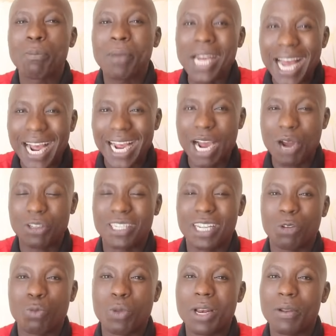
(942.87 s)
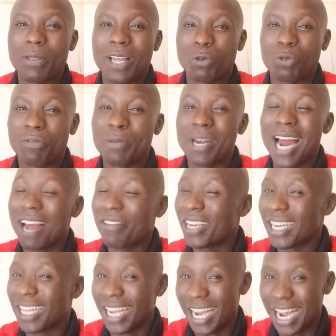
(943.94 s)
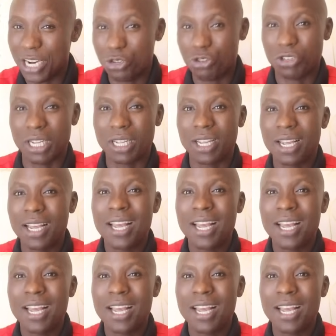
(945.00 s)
blackouts that we've been having in the country,